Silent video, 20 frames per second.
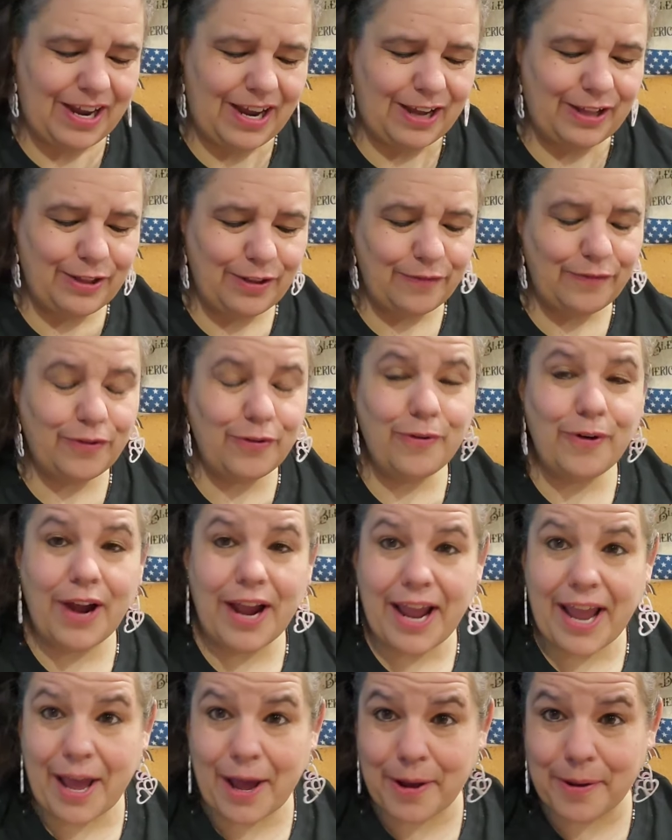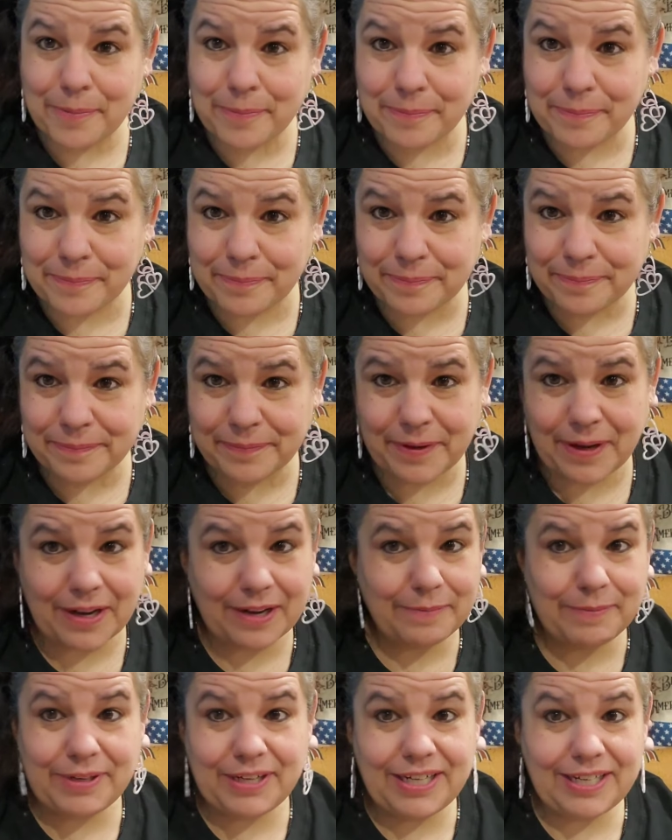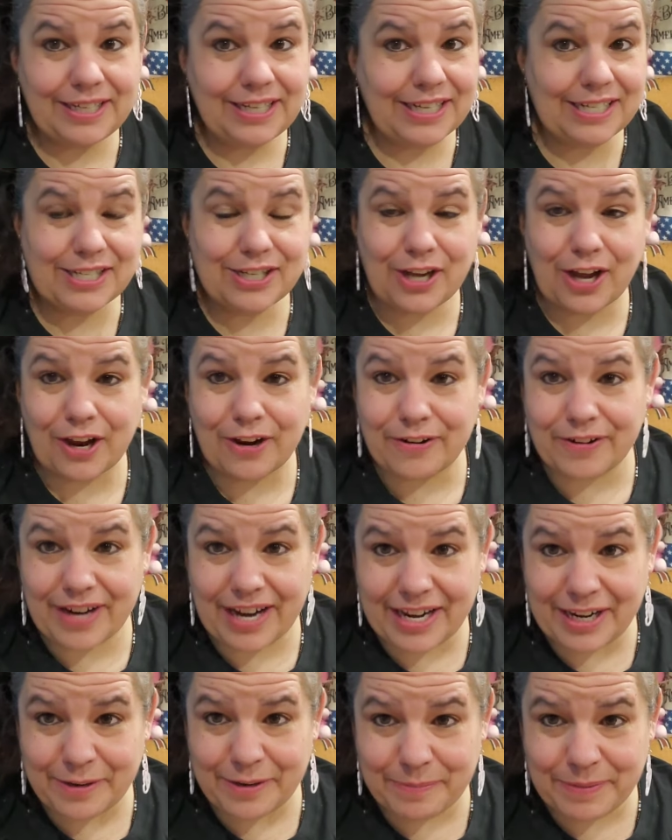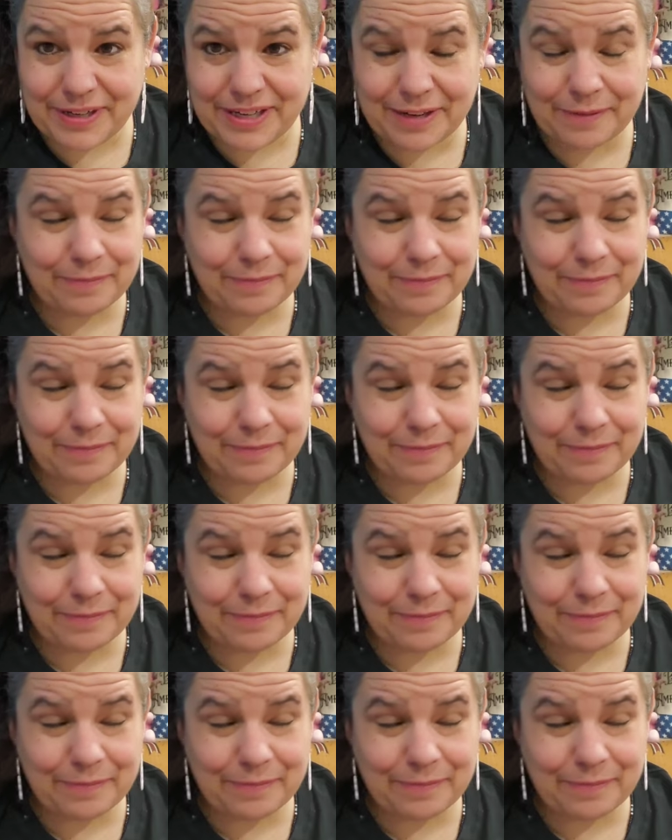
I love who I am. I mean, because God created me.